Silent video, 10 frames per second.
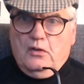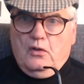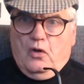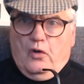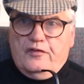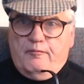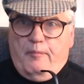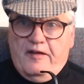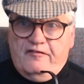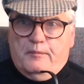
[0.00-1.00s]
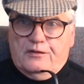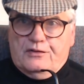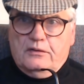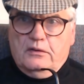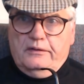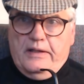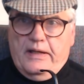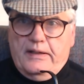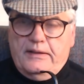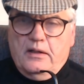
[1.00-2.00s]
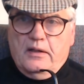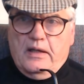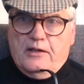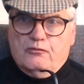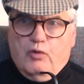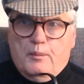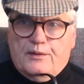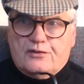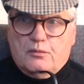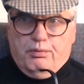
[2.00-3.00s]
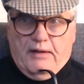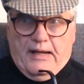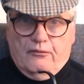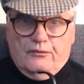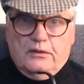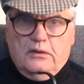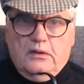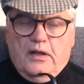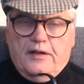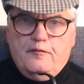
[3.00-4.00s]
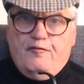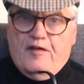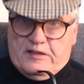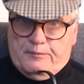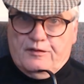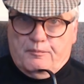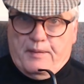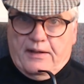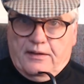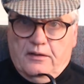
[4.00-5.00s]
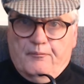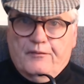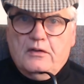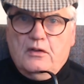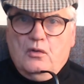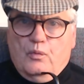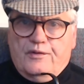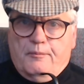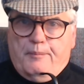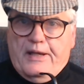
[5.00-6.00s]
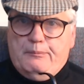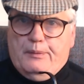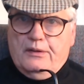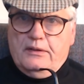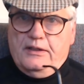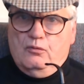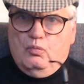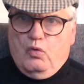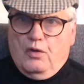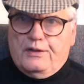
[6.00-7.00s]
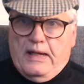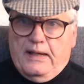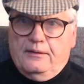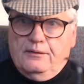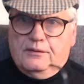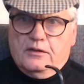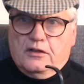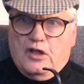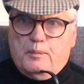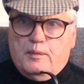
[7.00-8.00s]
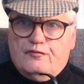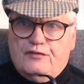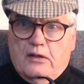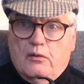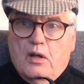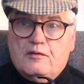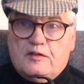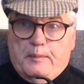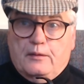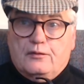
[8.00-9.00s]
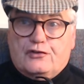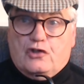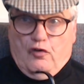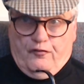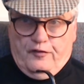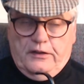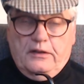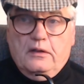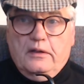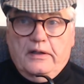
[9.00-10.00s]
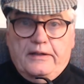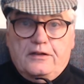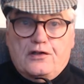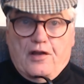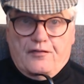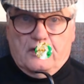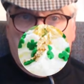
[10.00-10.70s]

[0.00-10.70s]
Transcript: On the pavement lay a Robert Brown, an investment banker, with a paper in one hand and a cup of now spilled coffee in another.